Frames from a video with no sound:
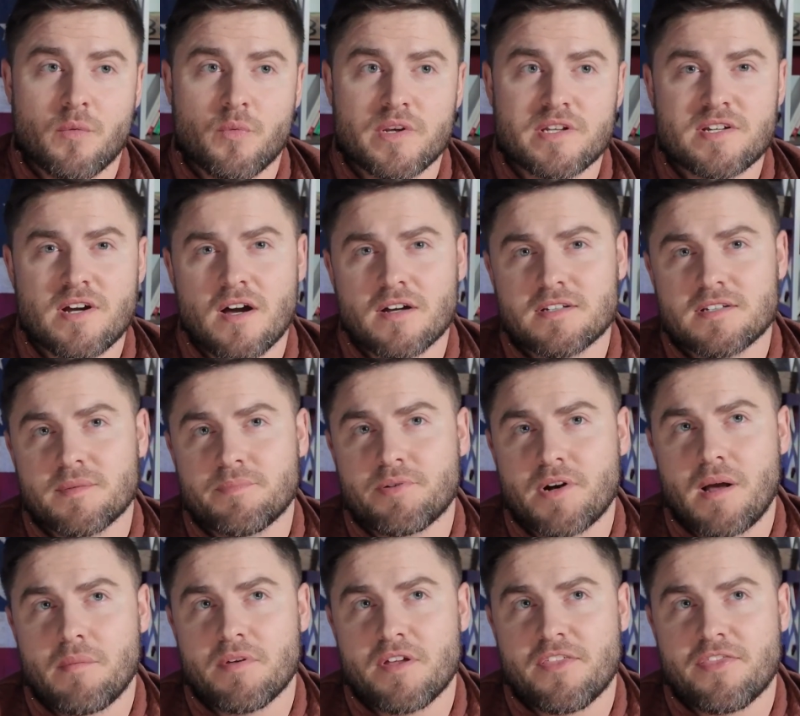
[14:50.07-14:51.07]
we talked to
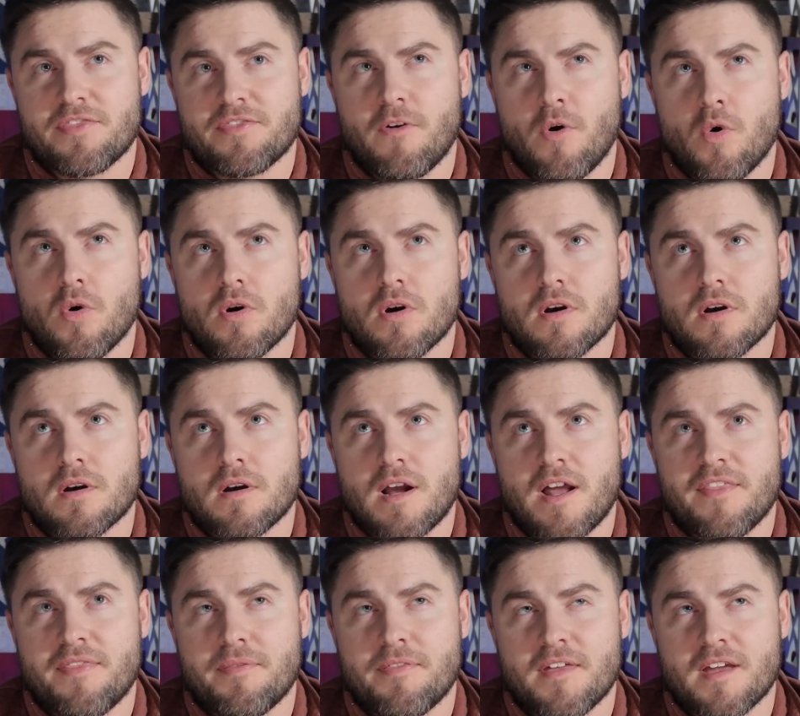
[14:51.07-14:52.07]
probably four
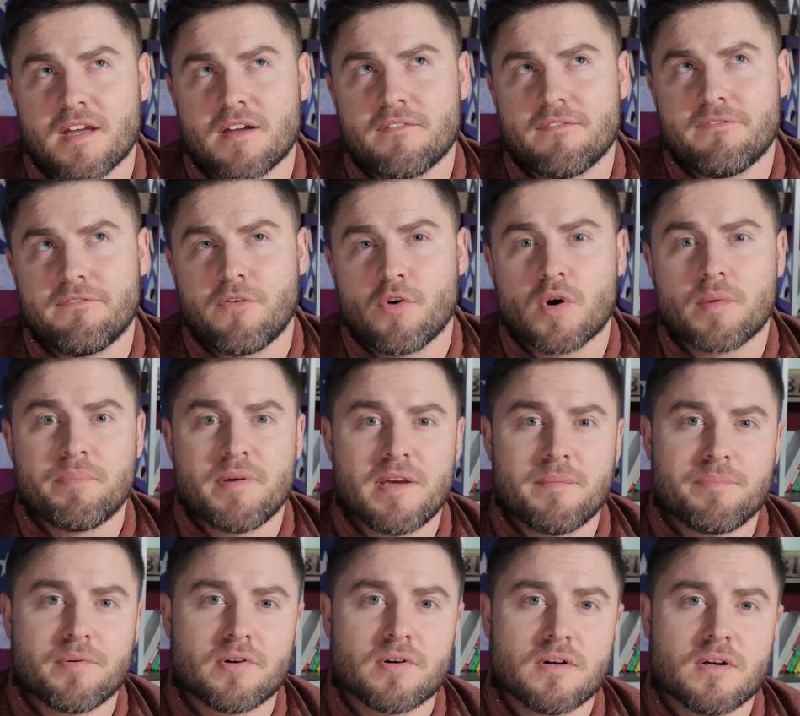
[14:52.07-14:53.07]

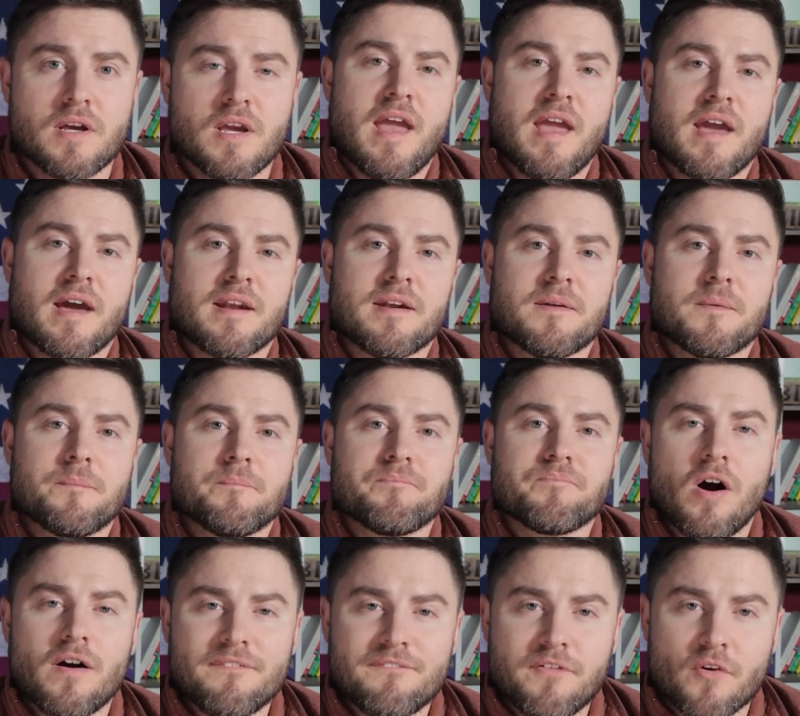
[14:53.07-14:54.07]
people, and
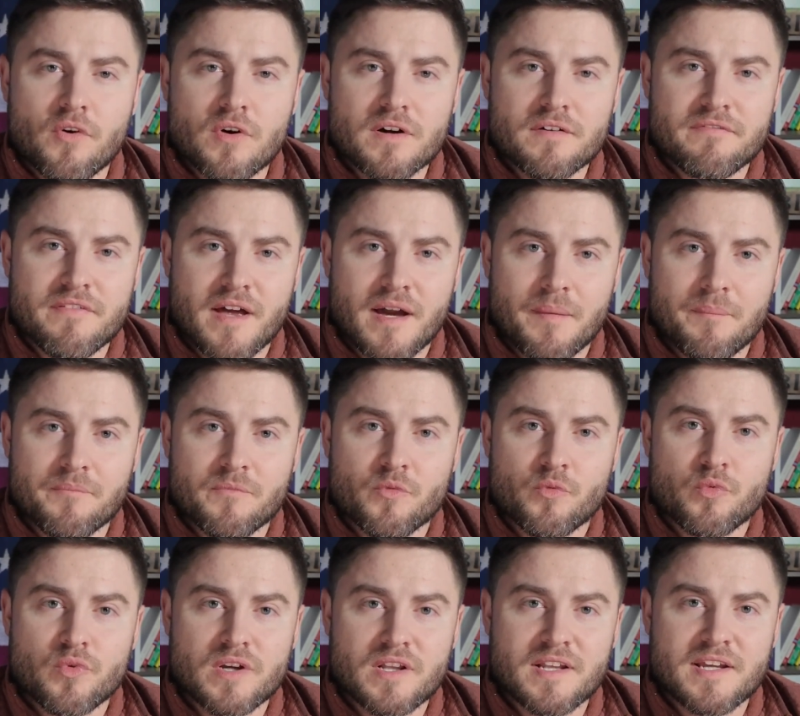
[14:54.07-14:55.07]
all four of them
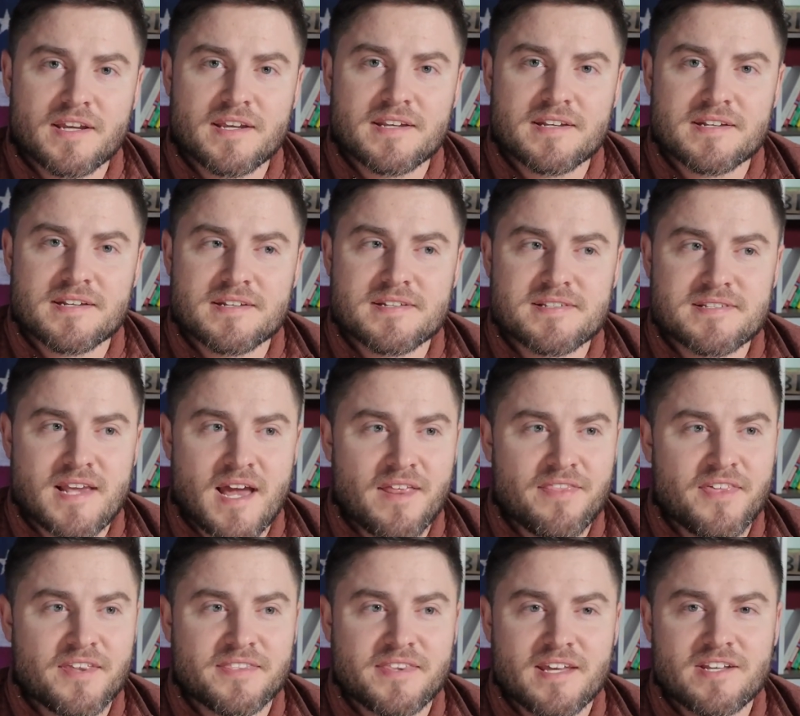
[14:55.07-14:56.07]
really
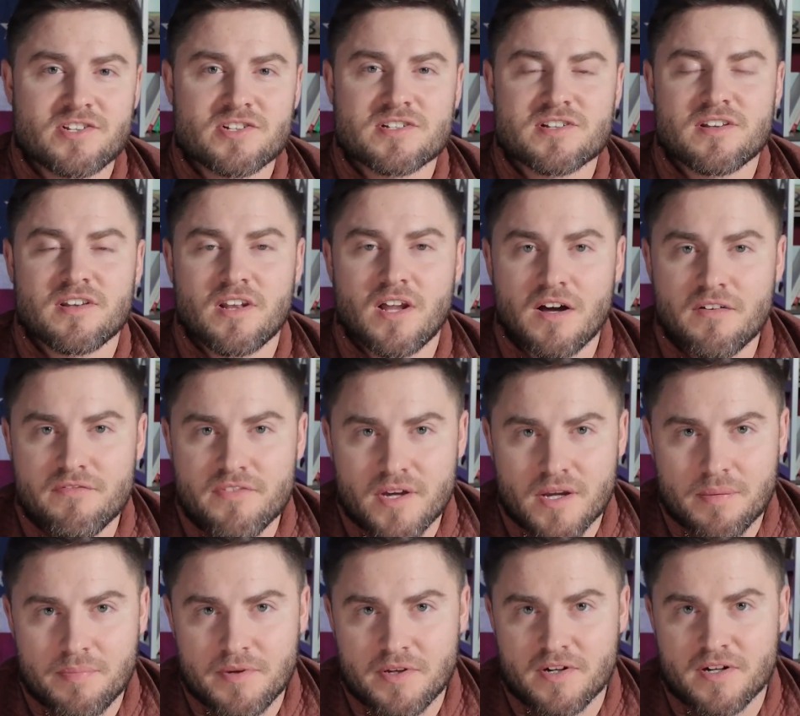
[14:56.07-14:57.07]
said that they just love the
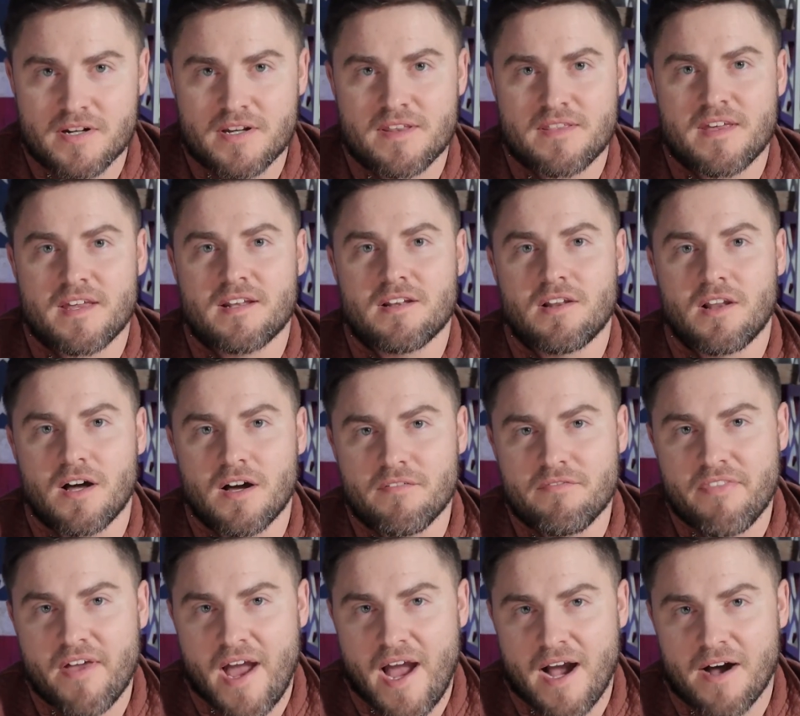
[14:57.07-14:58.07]
community. They
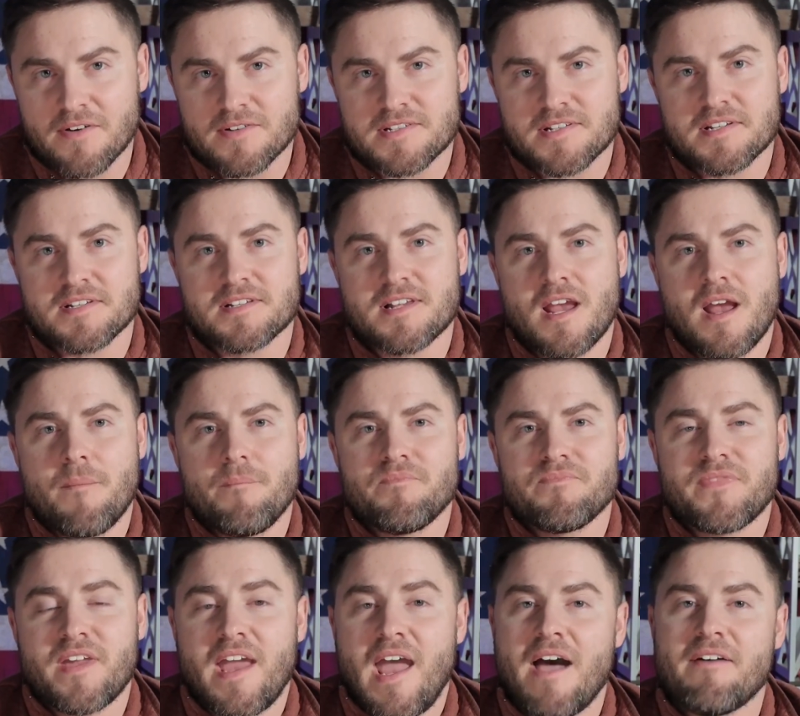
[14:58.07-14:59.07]
love the houses.
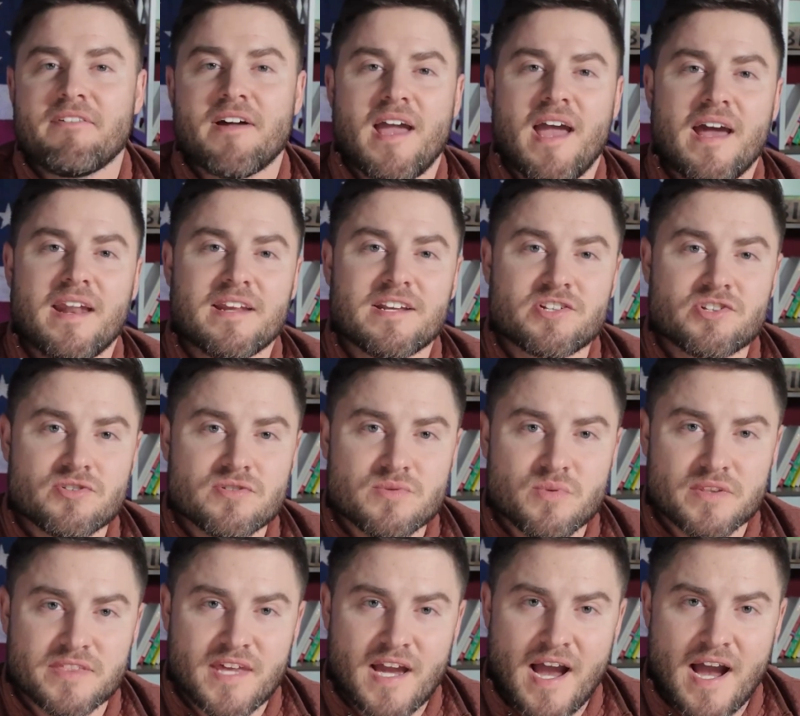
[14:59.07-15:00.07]
They haven't had issues
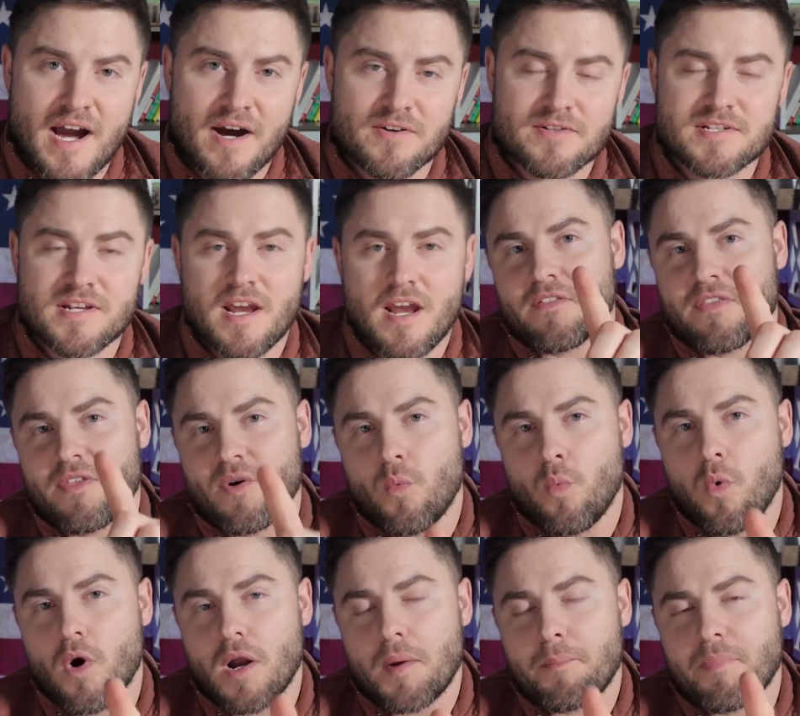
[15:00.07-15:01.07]
with the house. For the
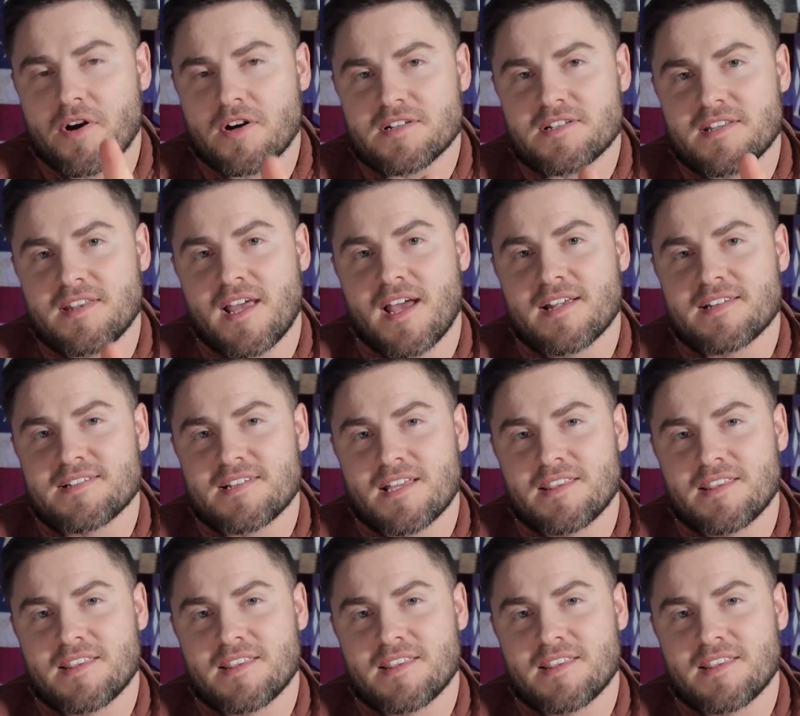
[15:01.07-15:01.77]
one person that